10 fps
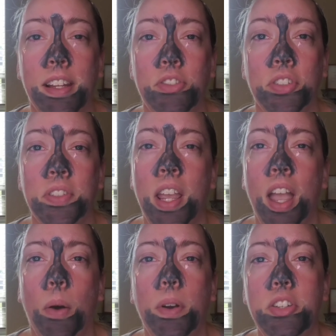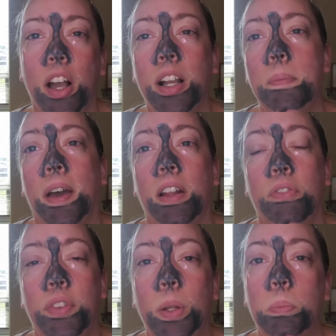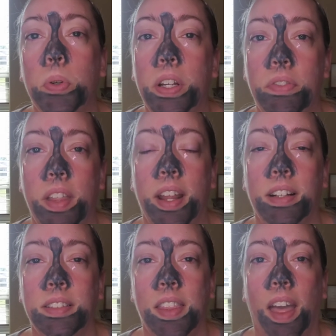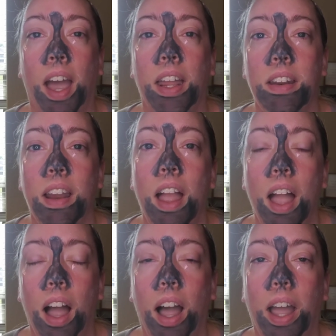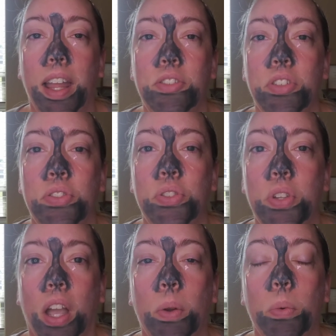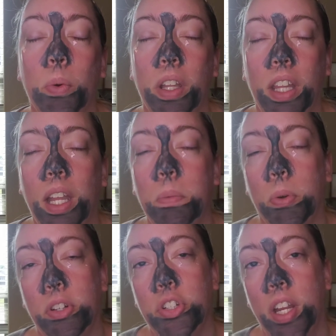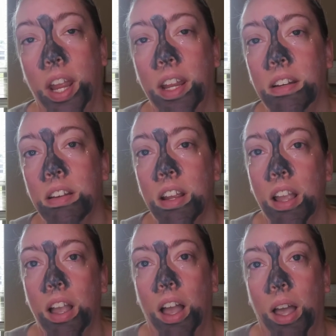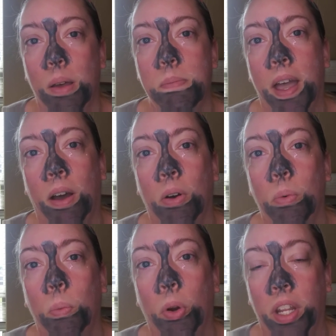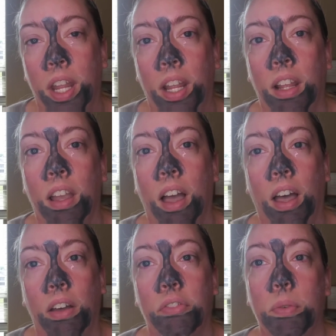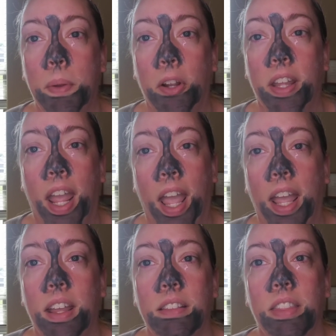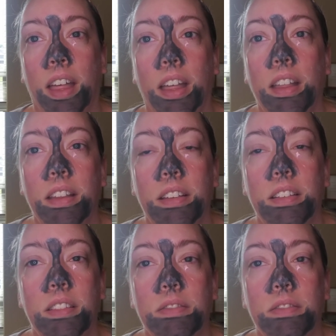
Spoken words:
Just I want to talk about a few brief things that I really appreciate about working for Mary Kay.